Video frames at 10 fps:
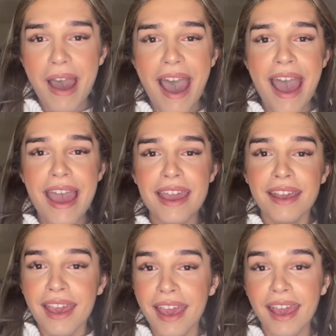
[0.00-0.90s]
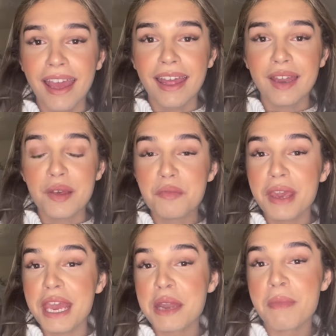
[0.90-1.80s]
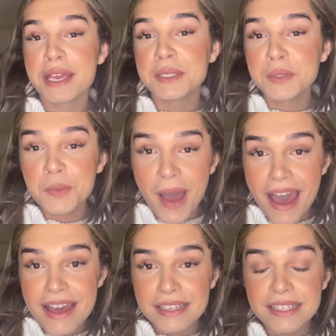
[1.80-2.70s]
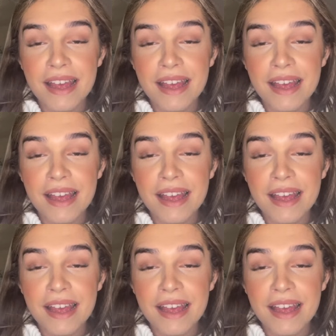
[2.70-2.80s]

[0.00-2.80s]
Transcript: I can be in my sweats